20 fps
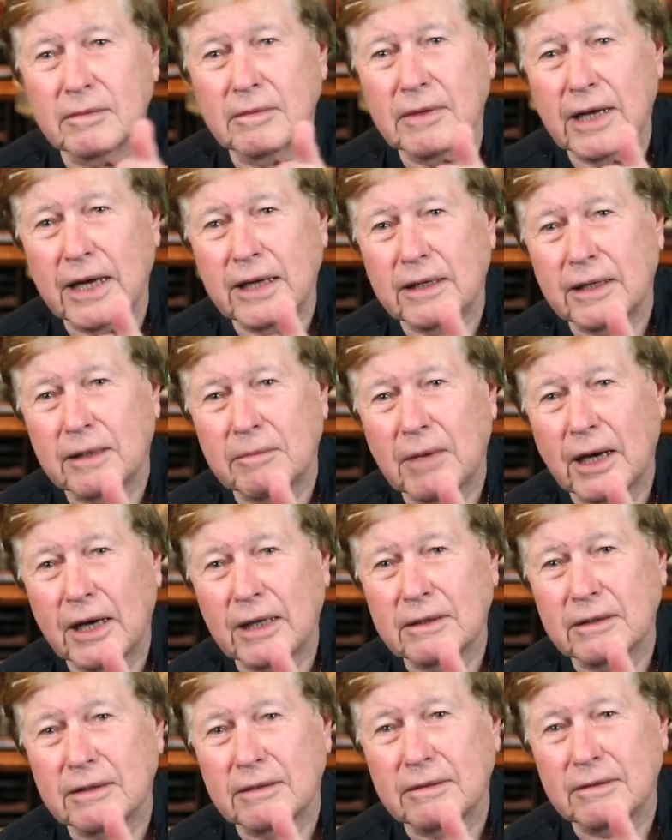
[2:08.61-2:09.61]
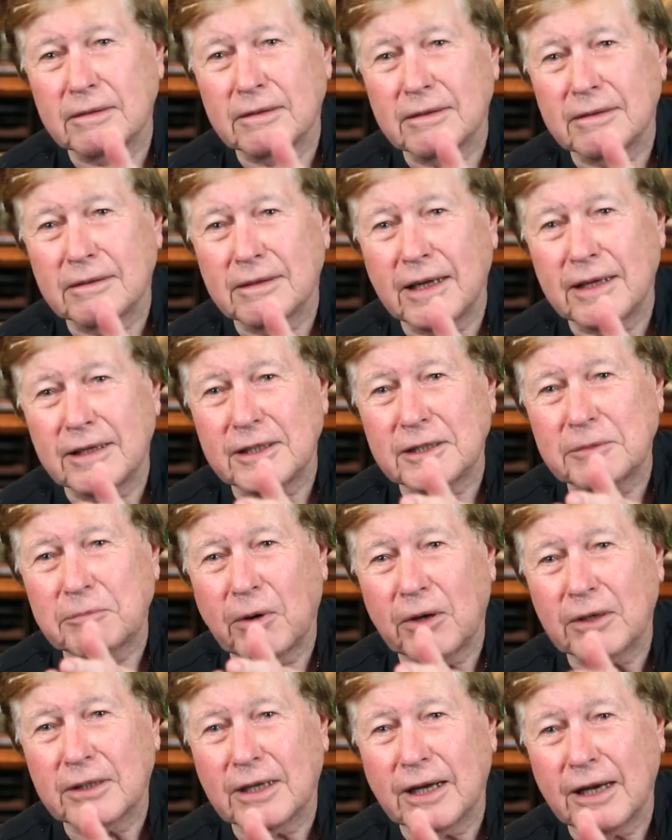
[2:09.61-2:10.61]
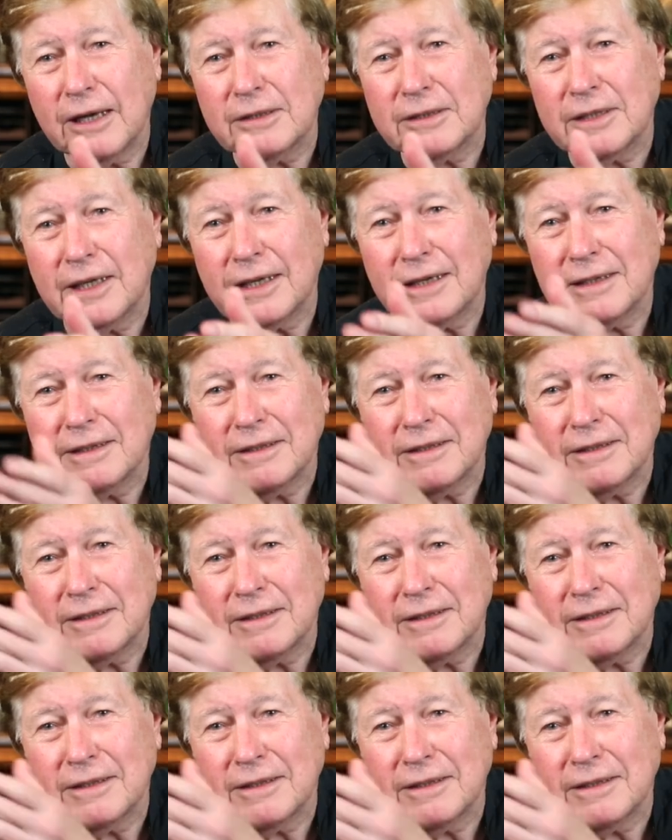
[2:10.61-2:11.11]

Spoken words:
Andy Martin and his podcasting,